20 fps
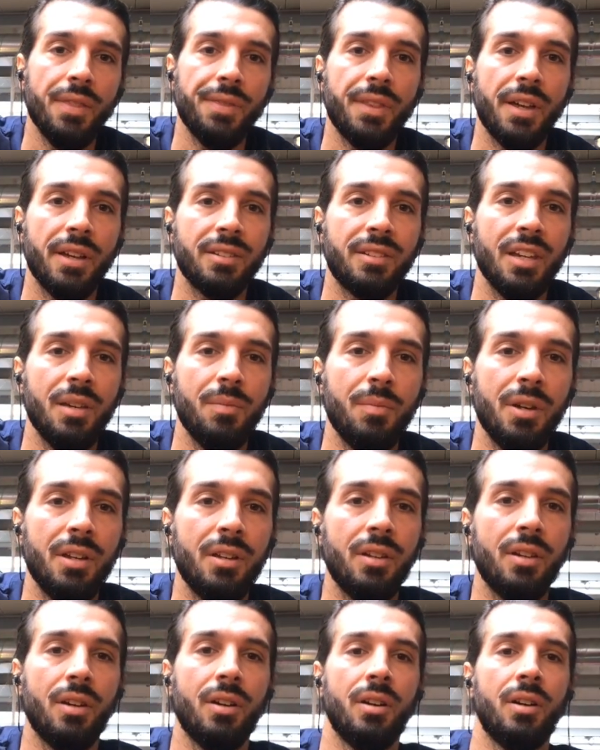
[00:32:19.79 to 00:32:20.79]
that came
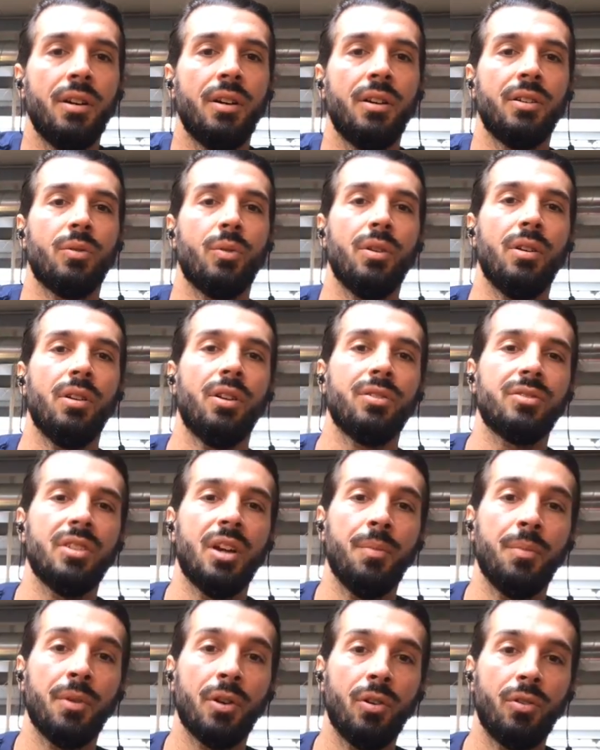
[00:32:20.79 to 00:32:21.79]
in quite a long
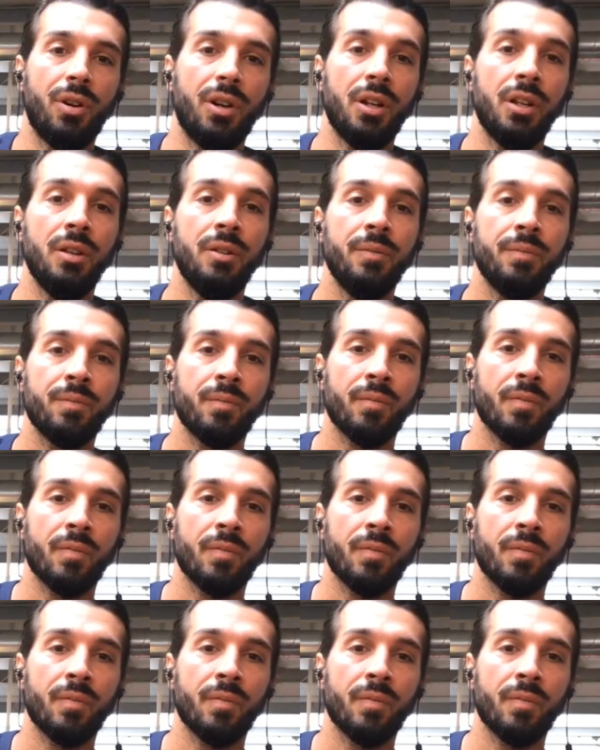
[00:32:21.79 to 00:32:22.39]
time ago already.